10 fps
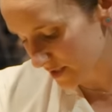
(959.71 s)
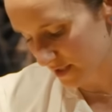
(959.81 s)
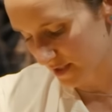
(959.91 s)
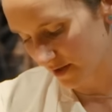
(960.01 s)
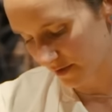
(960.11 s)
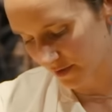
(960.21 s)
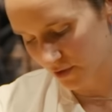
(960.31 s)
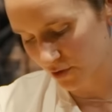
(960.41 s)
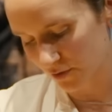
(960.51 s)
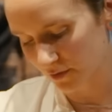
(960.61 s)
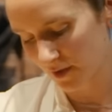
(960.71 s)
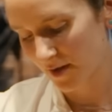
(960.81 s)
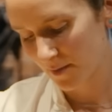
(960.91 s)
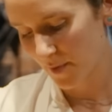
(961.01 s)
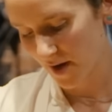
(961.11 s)
necessarily true,
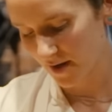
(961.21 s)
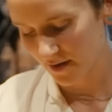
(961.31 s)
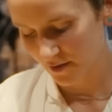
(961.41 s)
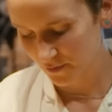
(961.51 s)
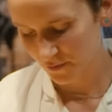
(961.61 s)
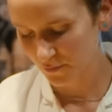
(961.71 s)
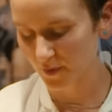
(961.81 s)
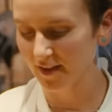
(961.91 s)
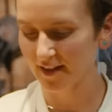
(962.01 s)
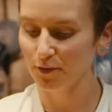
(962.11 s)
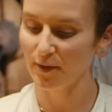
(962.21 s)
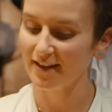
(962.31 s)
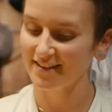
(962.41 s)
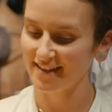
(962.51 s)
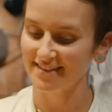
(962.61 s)
but we like the way
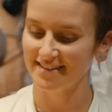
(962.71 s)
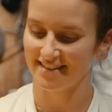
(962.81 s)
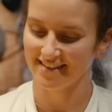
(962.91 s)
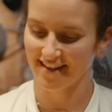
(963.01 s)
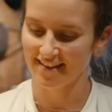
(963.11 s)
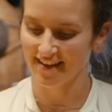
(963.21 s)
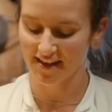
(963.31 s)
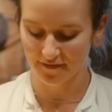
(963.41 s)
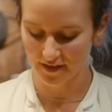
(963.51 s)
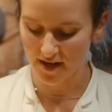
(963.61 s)
they taste, and they give a